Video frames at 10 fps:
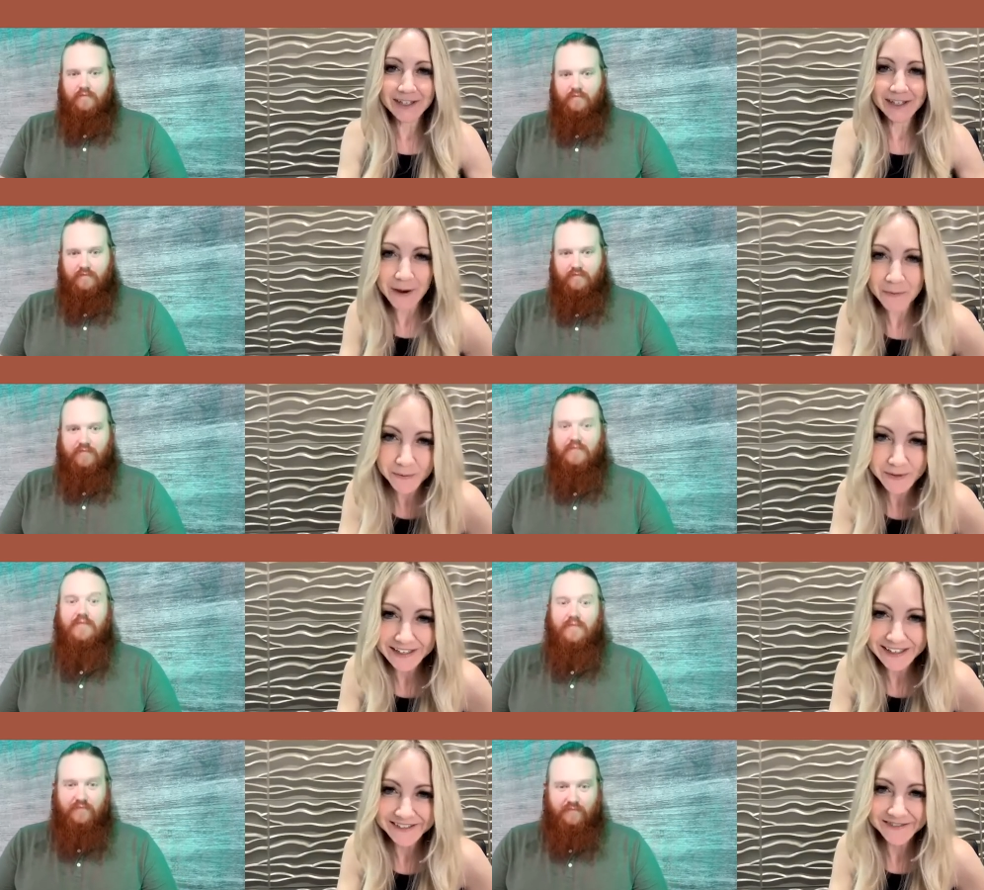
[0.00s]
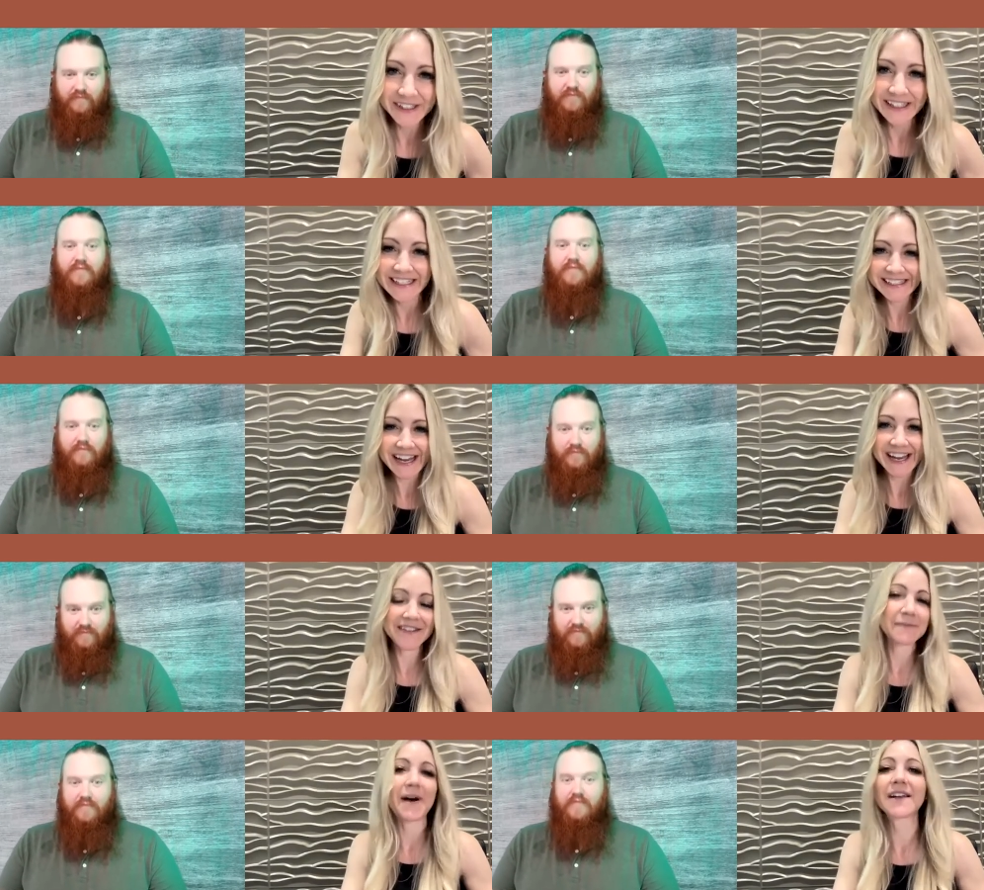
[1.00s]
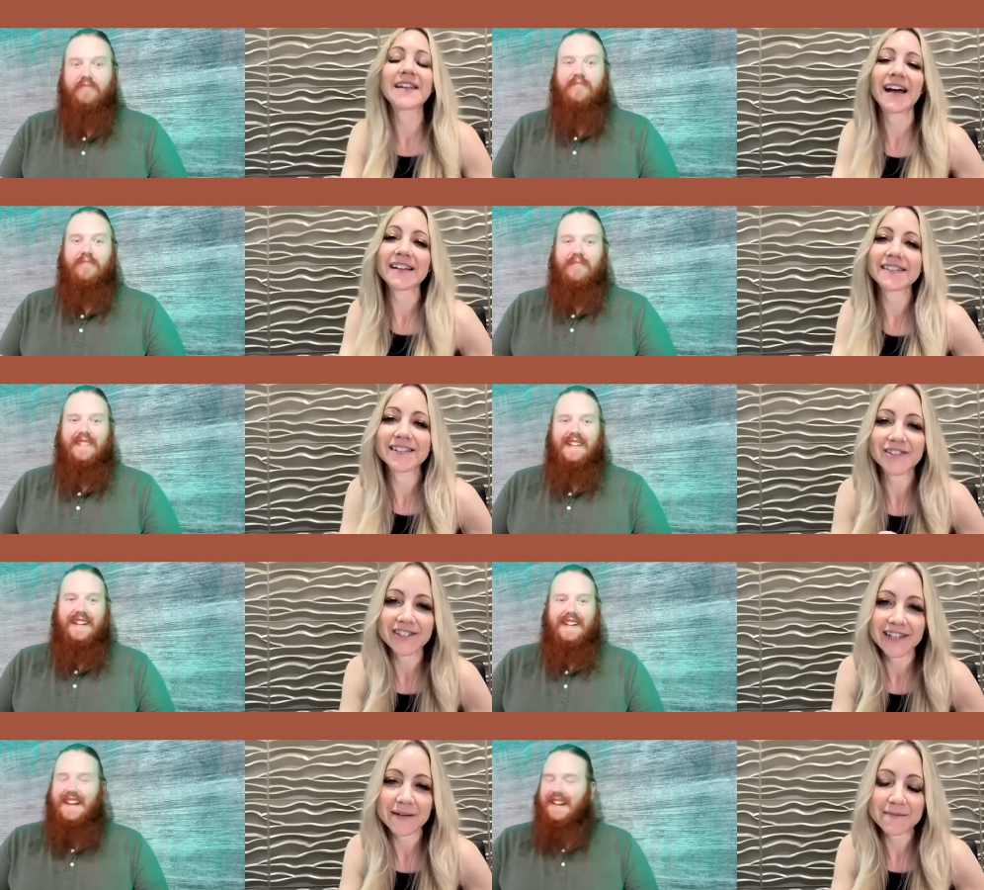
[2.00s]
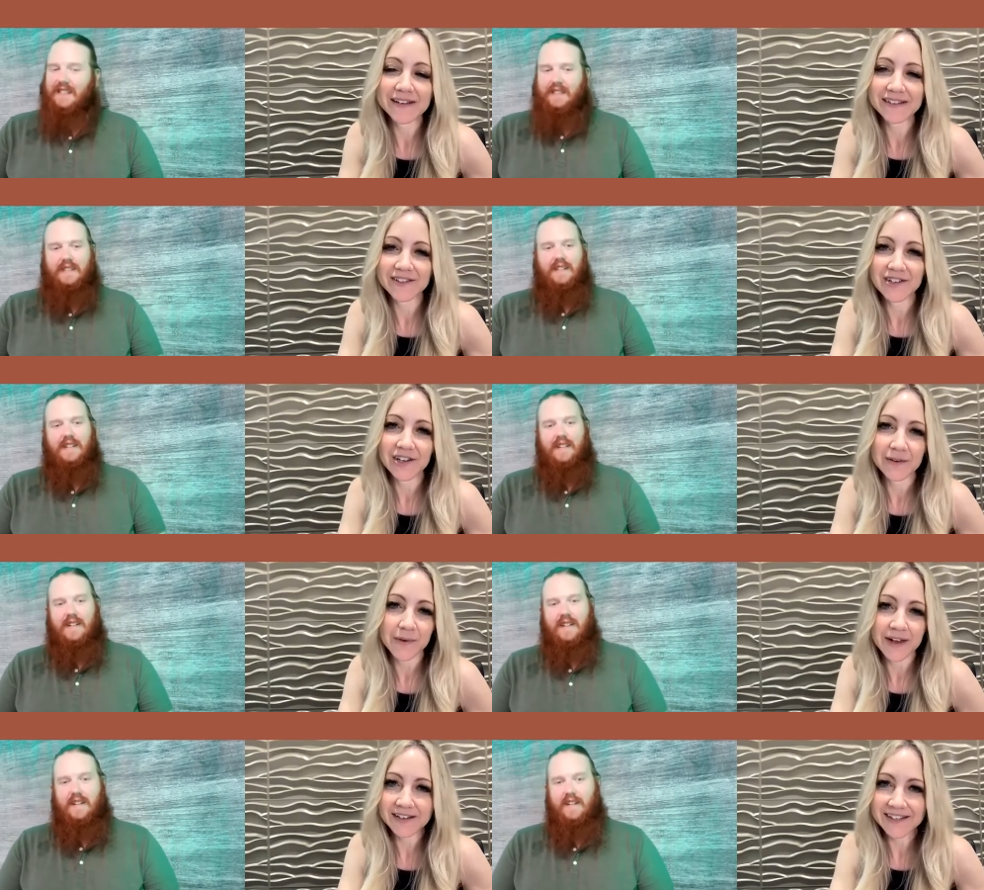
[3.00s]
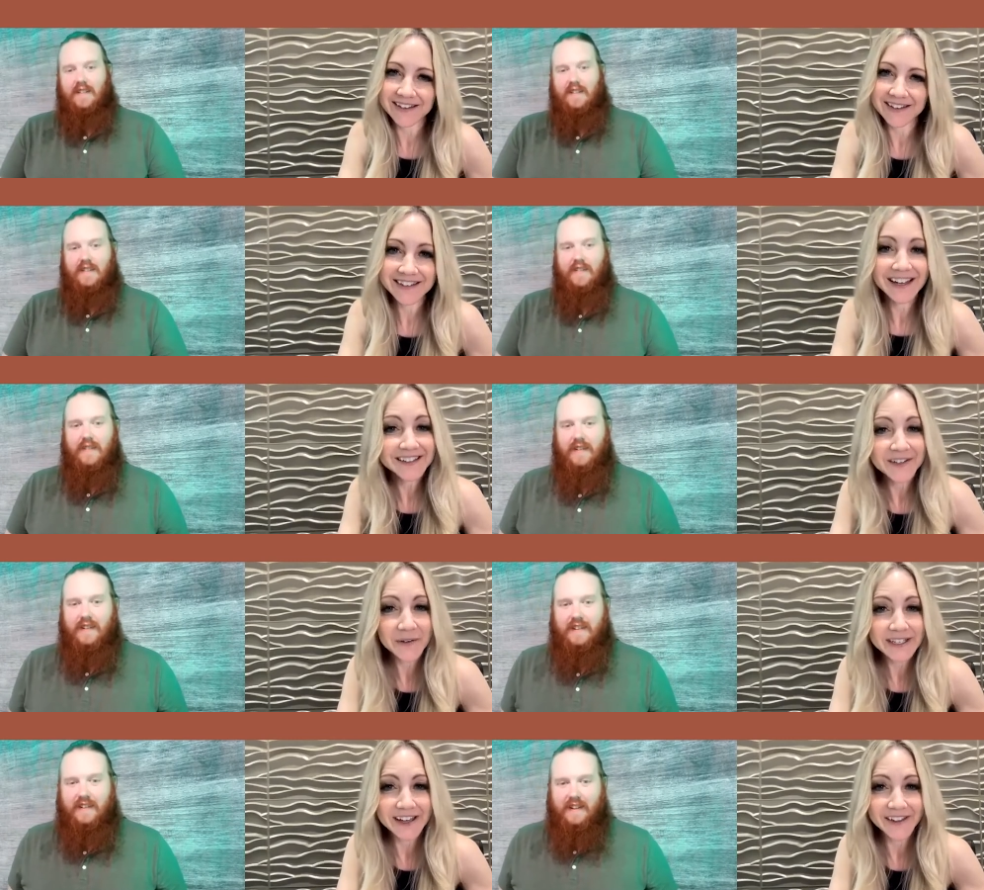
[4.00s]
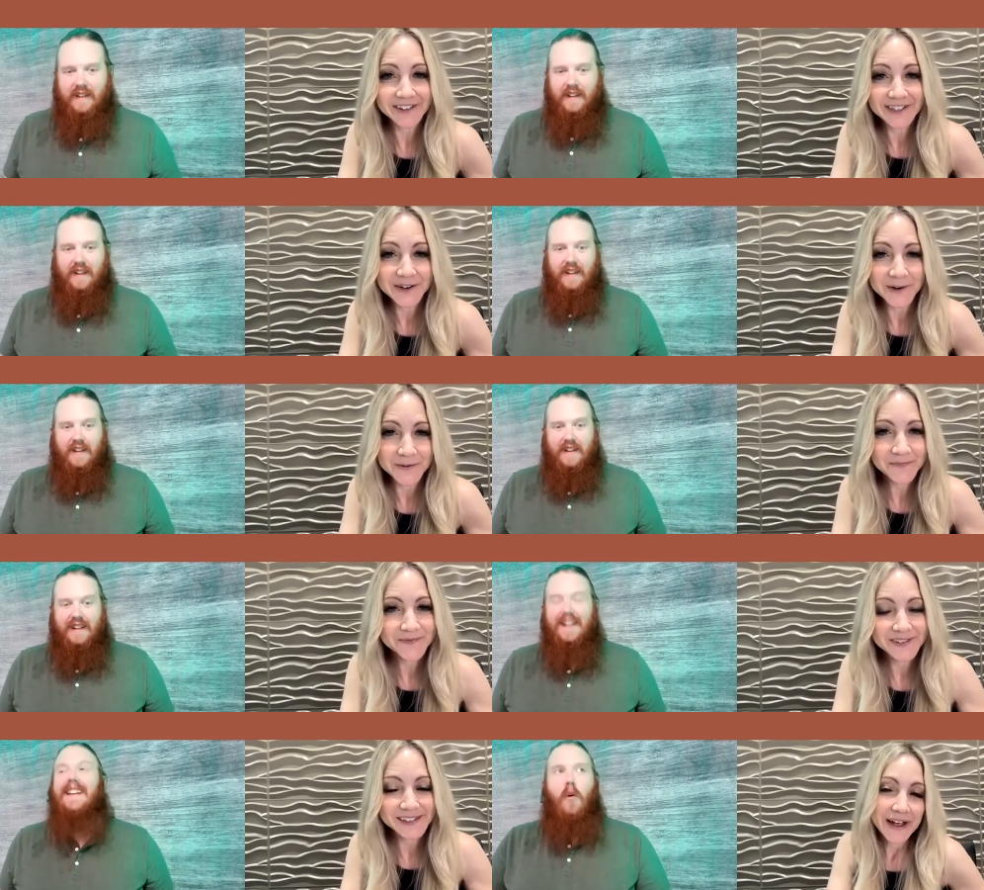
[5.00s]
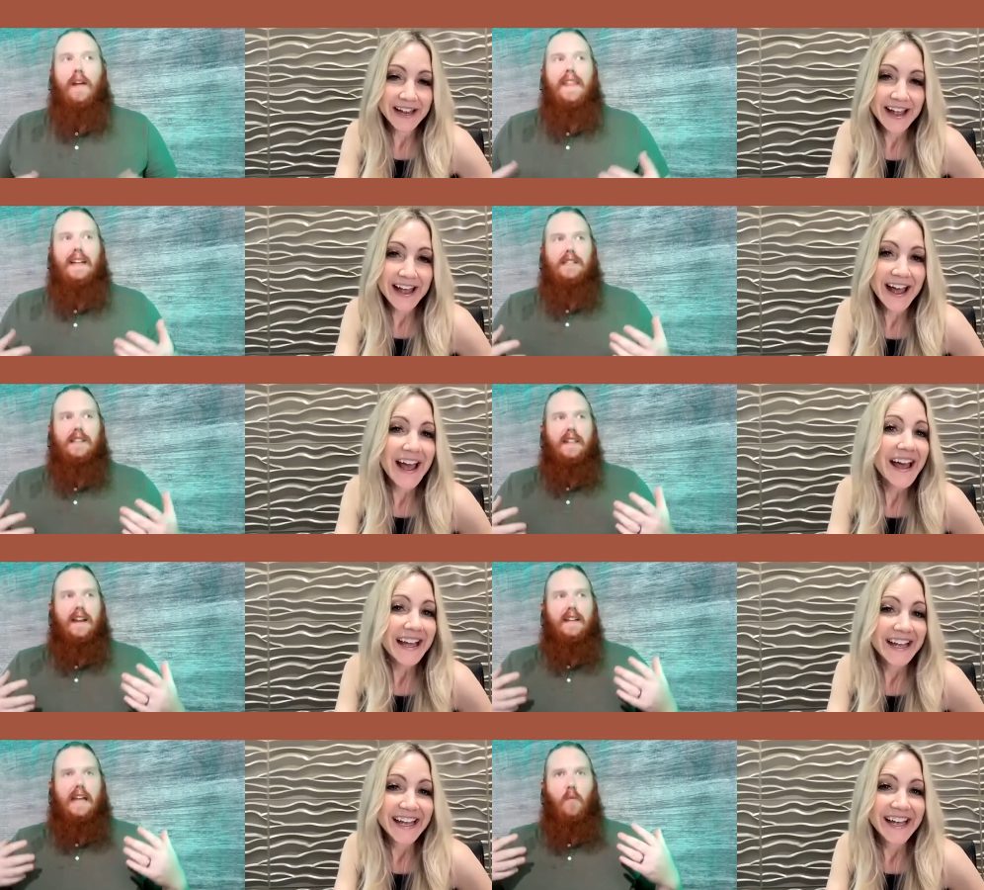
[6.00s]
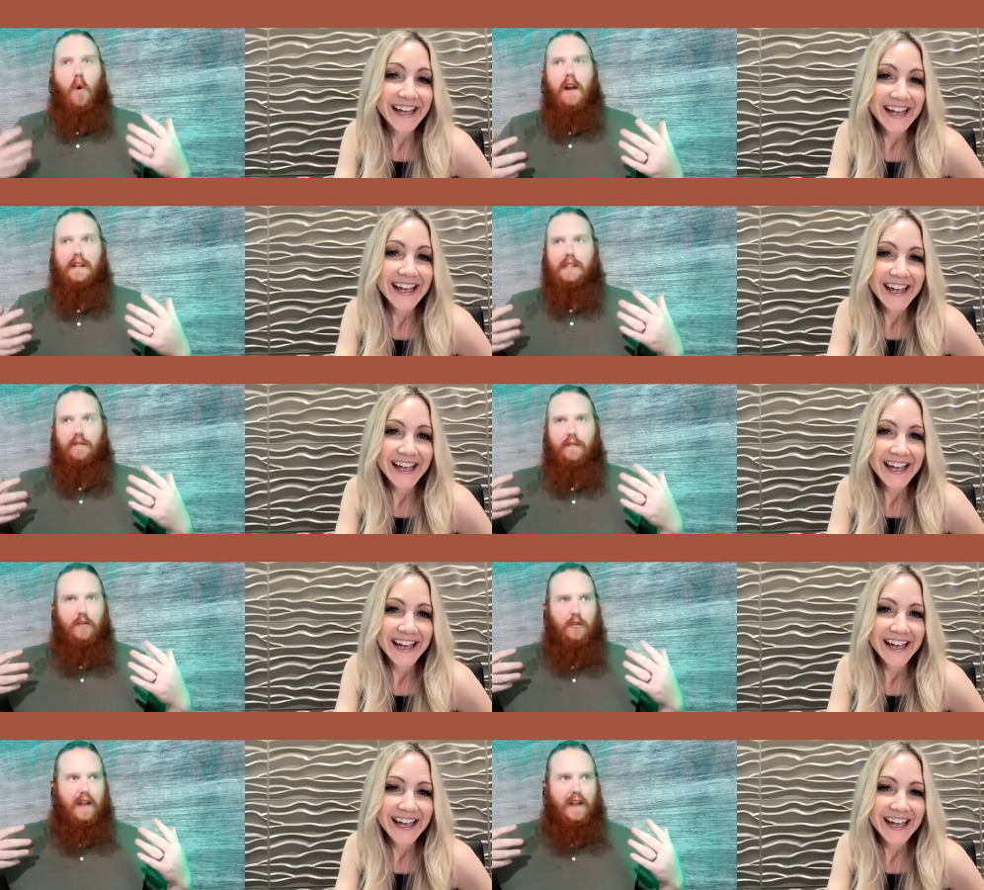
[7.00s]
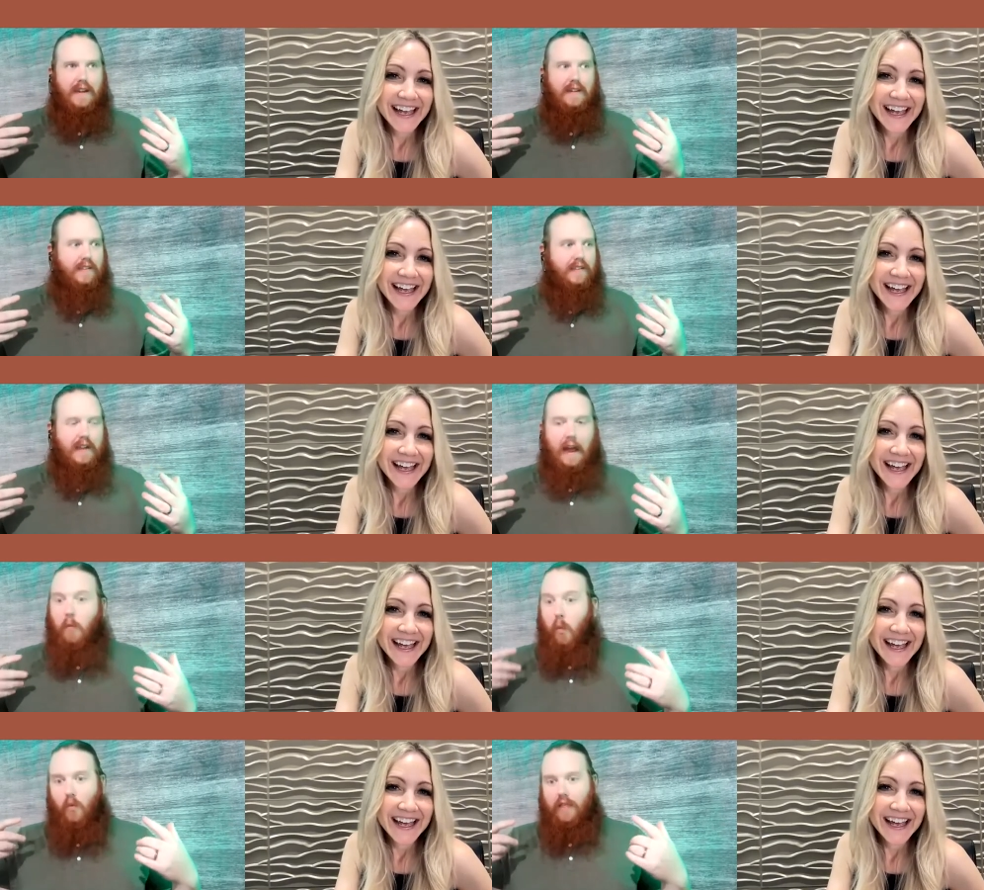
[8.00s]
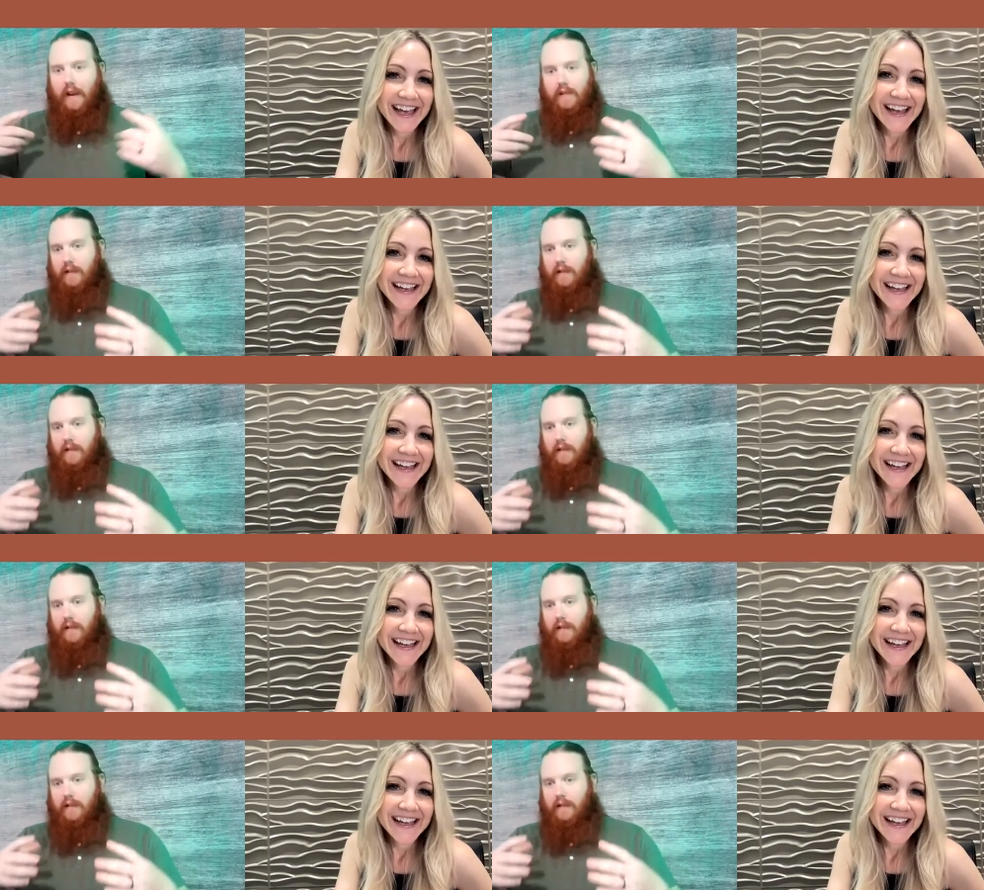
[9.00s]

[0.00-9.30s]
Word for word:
Speaker 1: talked about what we're going to really say on this podcast and it's just going to be such a good way to get to know each other too
Speaker 2: well, and that's the thing is I want it to feel as I like